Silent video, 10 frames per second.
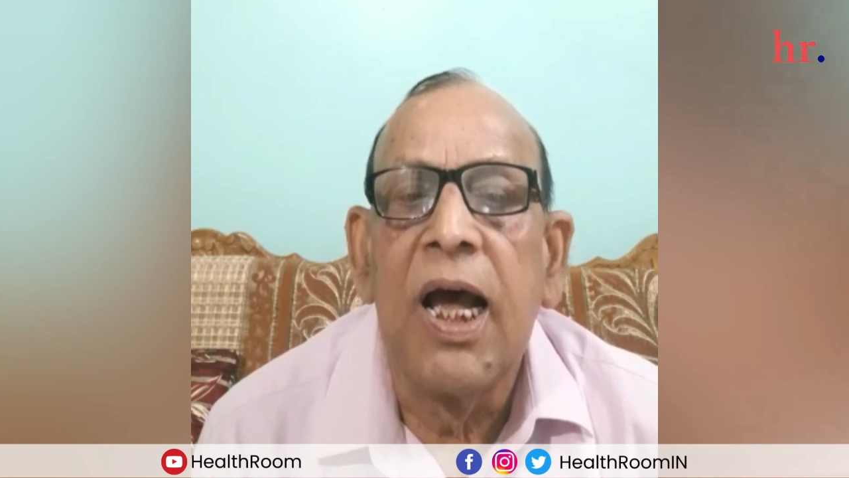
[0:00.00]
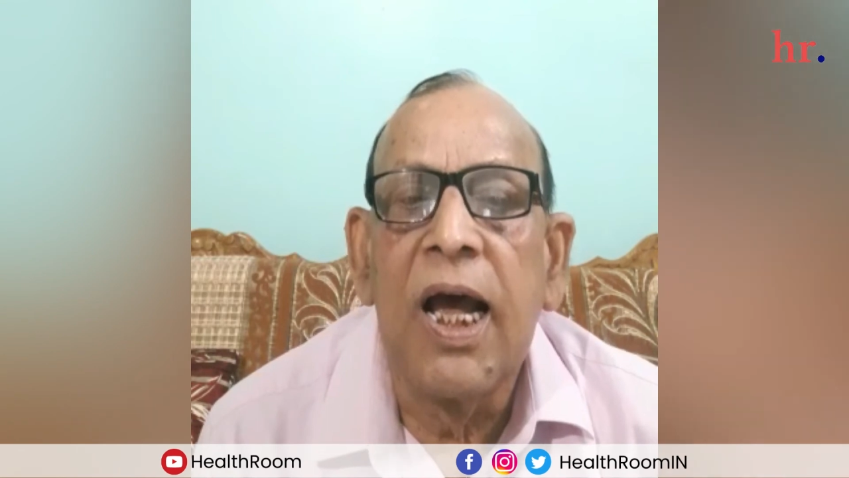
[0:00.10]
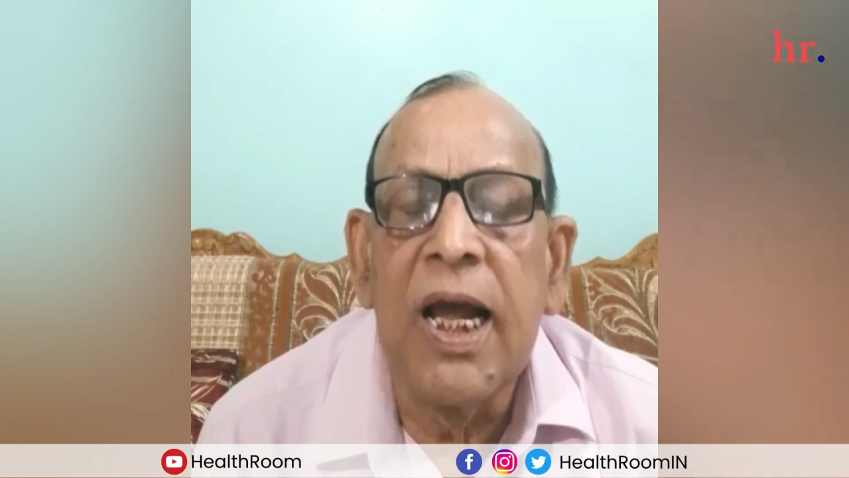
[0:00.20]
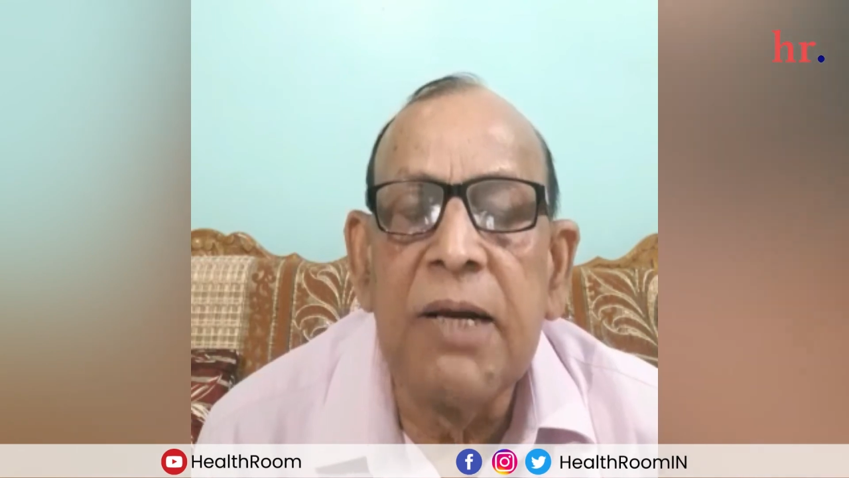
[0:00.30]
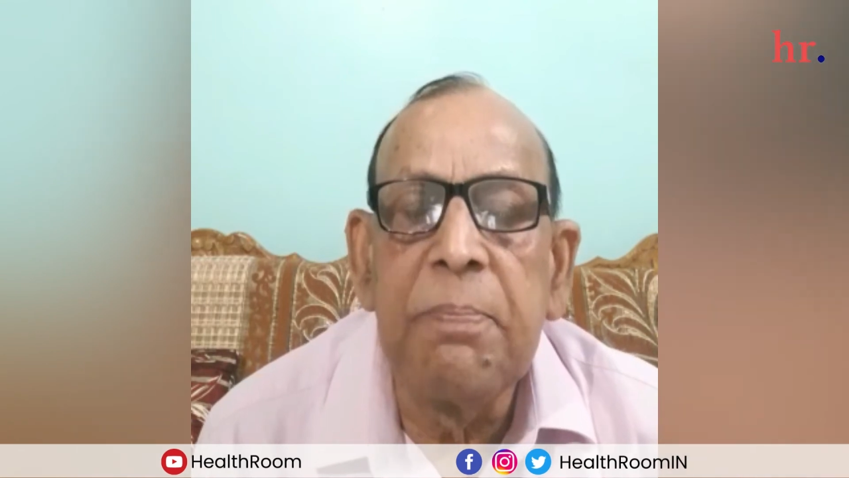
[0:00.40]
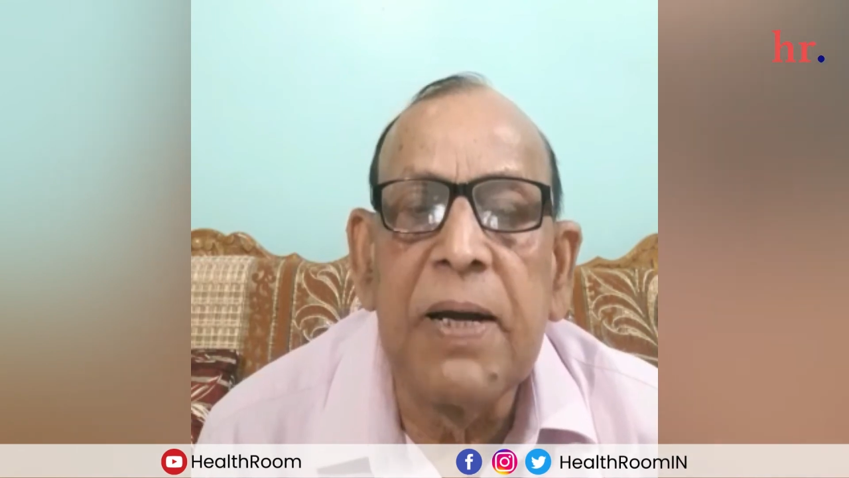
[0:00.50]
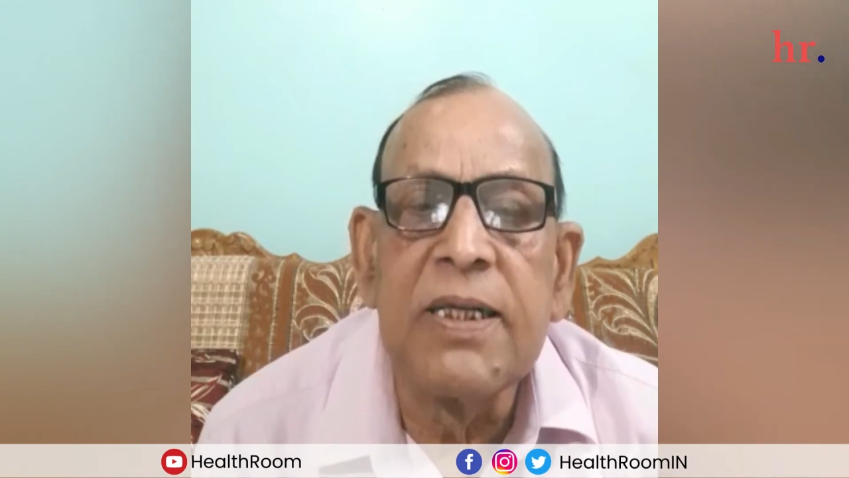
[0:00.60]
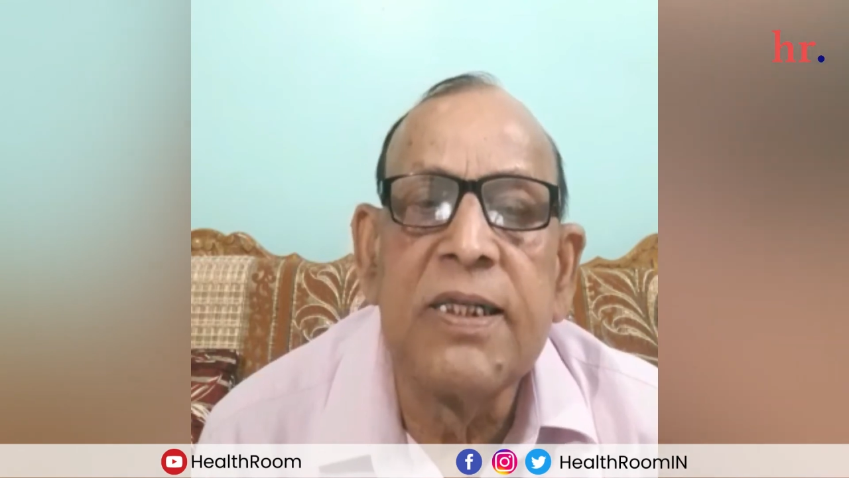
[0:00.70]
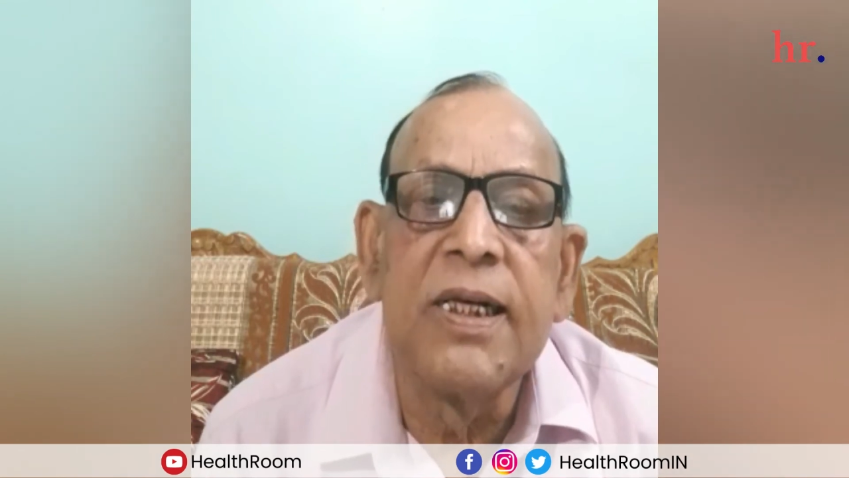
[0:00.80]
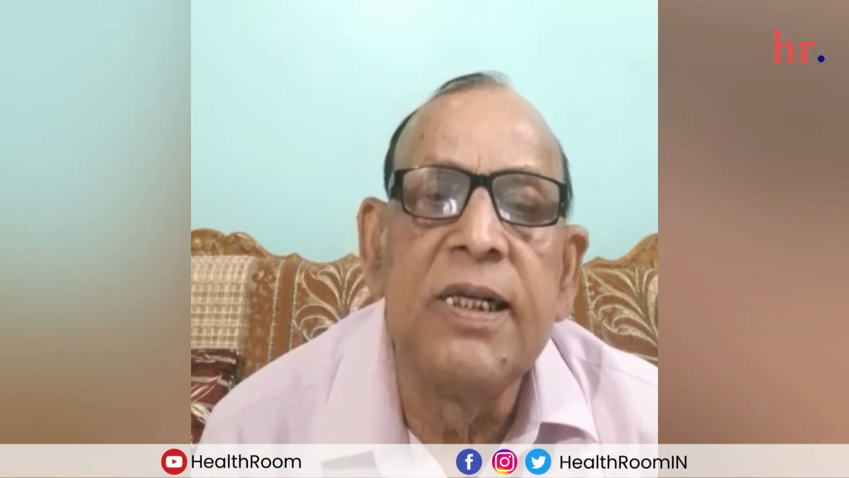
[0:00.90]
and
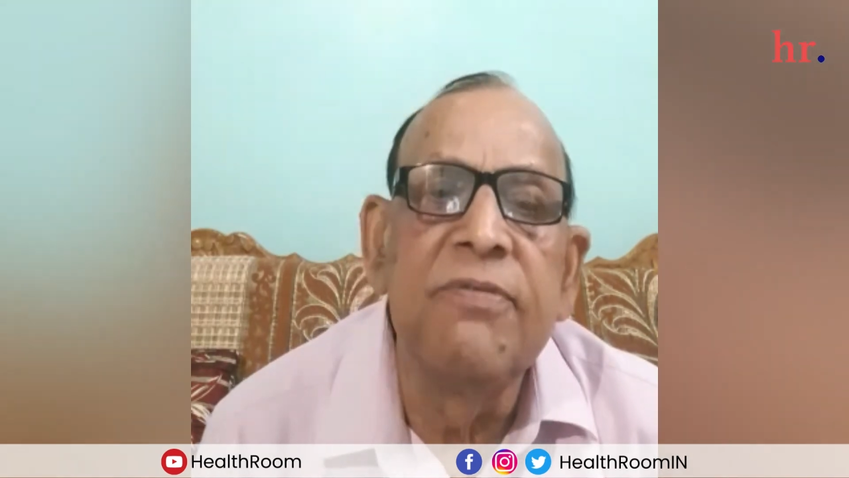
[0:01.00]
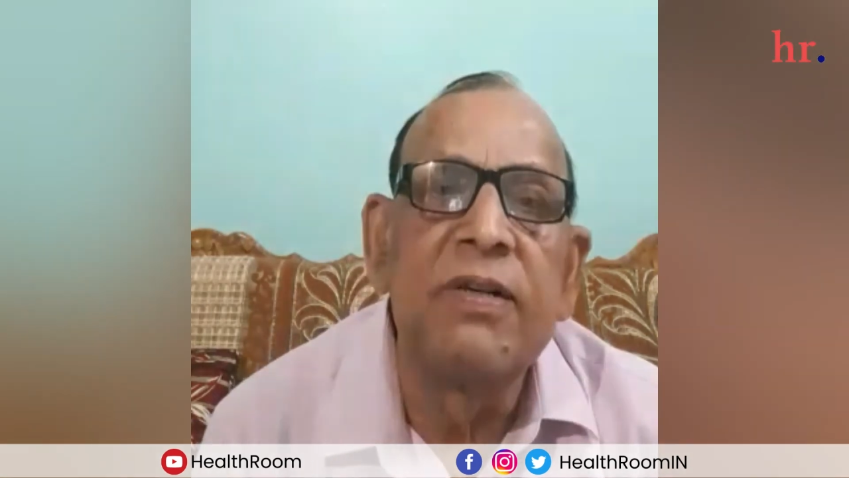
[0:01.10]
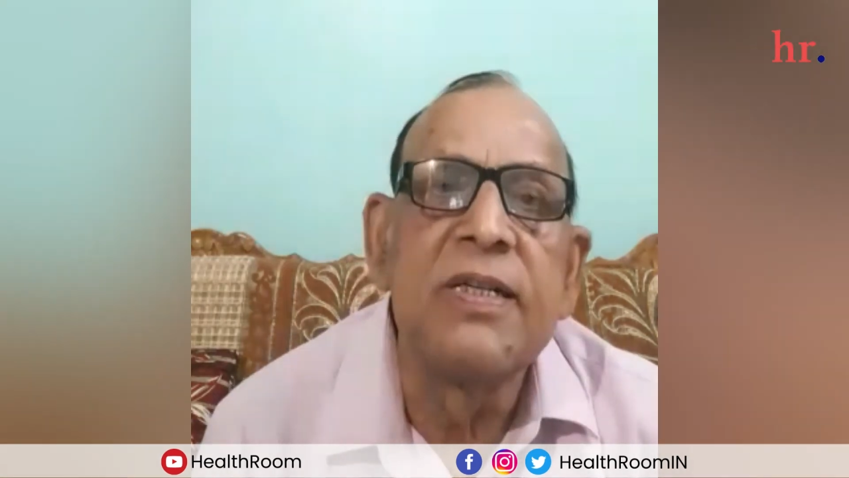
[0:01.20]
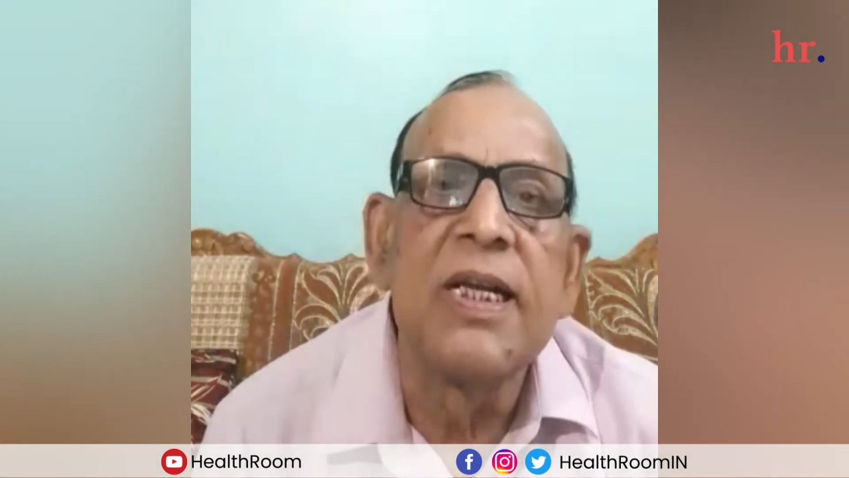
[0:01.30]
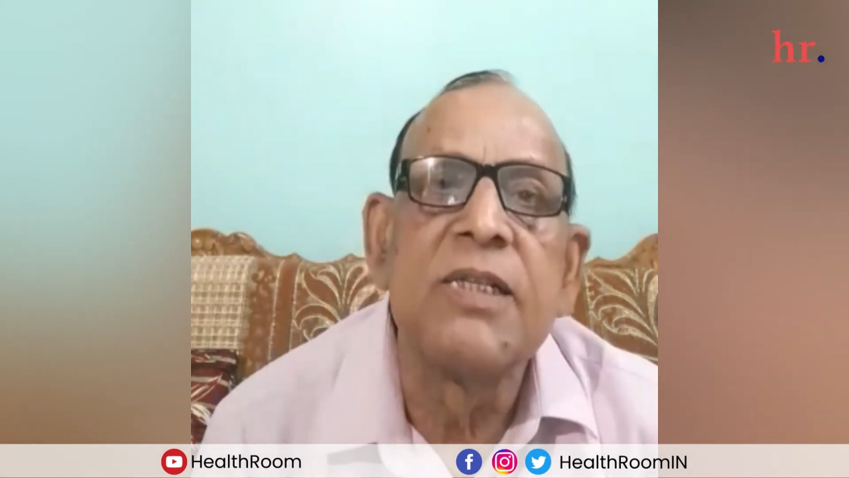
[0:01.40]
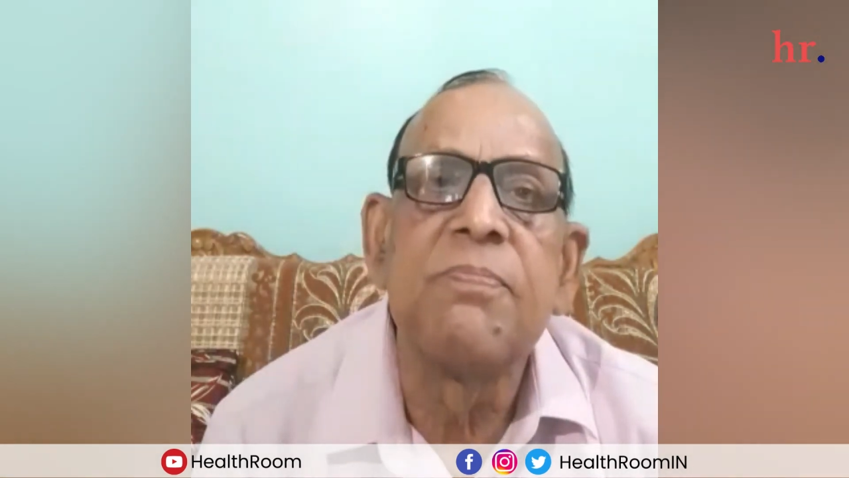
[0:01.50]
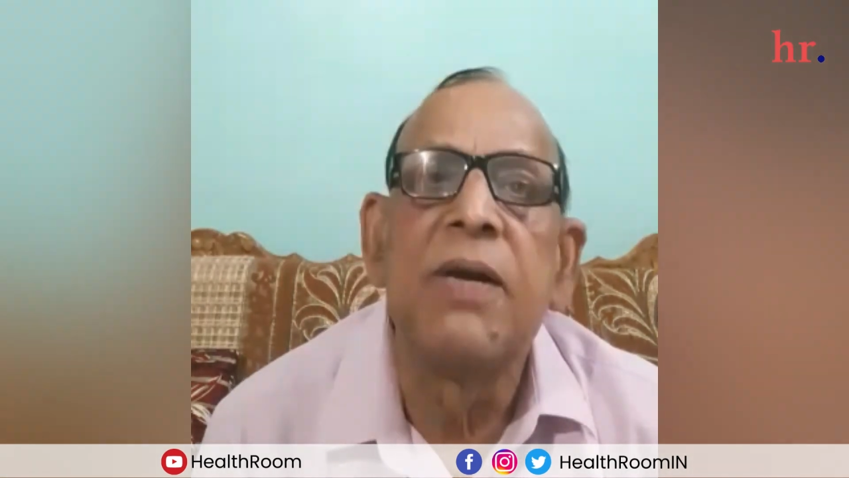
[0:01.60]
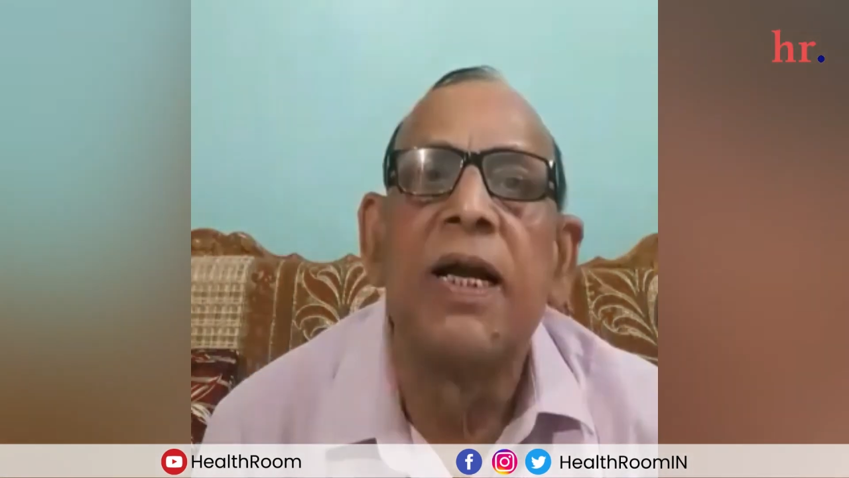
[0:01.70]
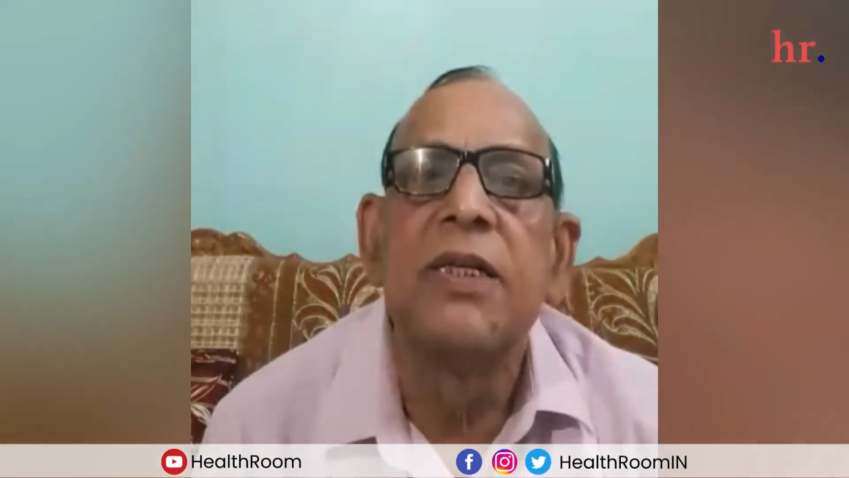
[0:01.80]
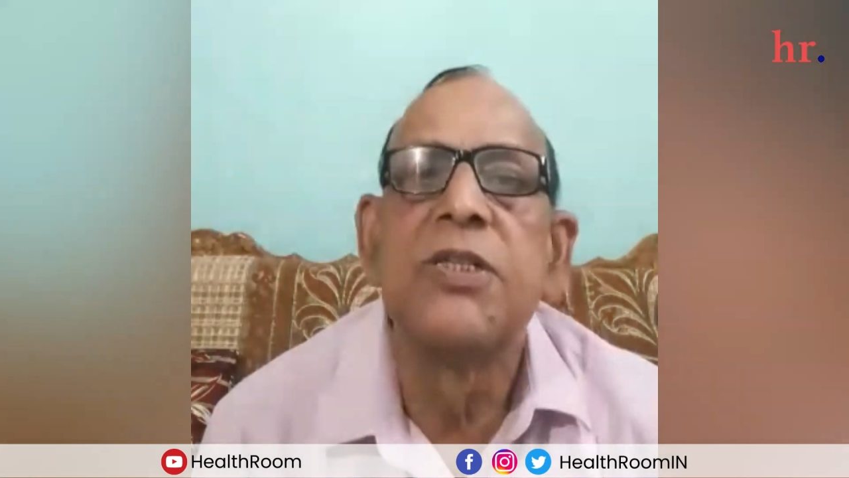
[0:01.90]
partial liver
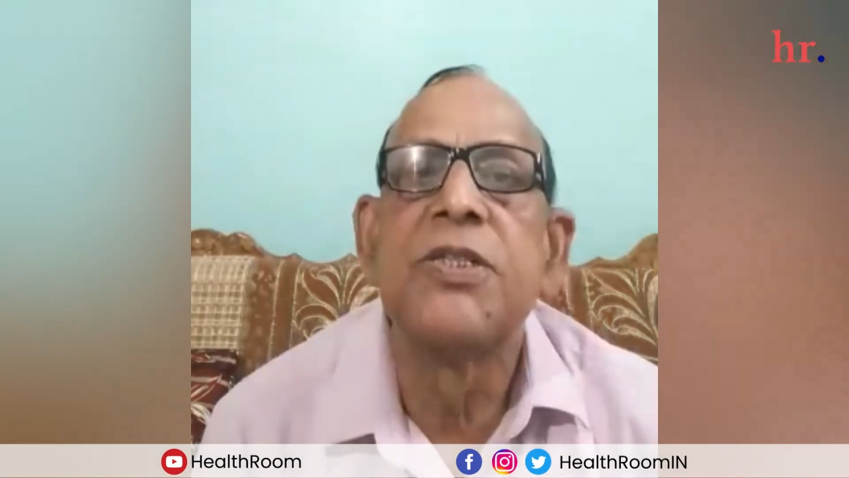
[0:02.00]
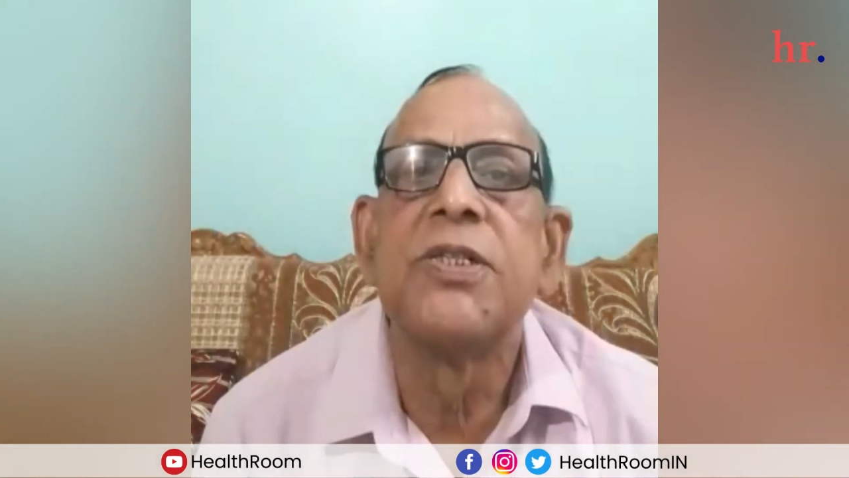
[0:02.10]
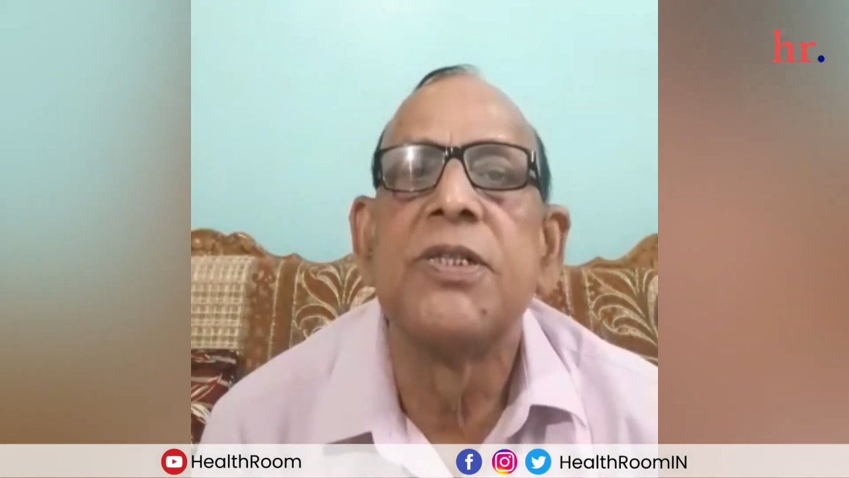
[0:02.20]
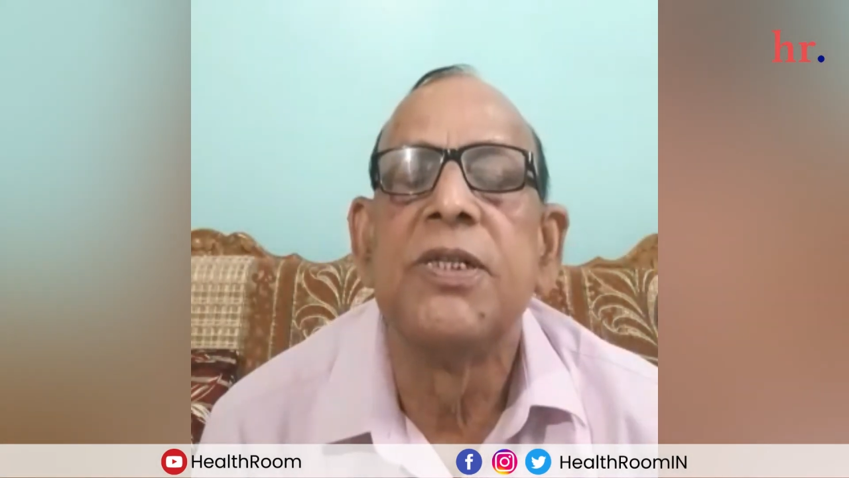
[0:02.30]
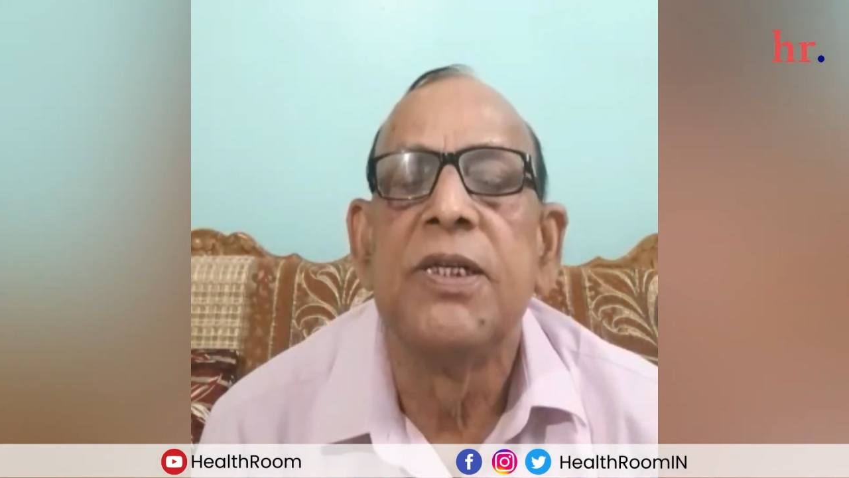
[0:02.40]
transplants,